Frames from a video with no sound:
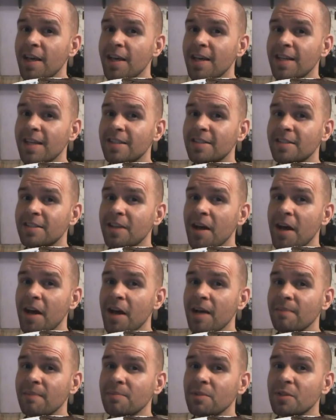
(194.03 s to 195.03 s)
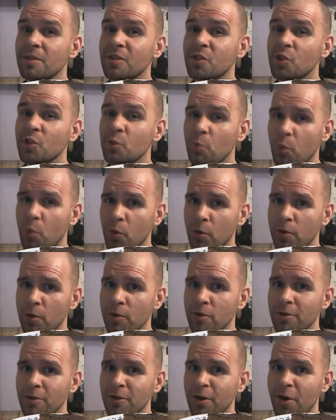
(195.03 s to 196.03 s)
It's time to
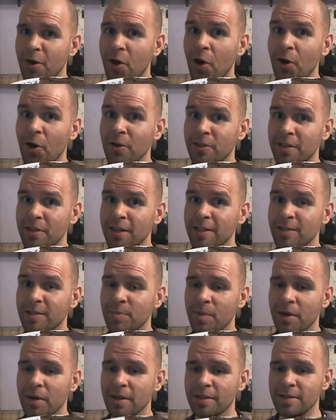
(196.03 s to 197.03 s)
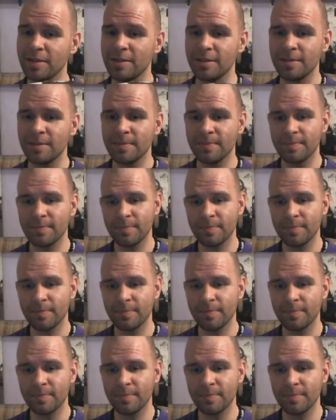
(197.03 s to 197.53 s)
spoil our taste buds.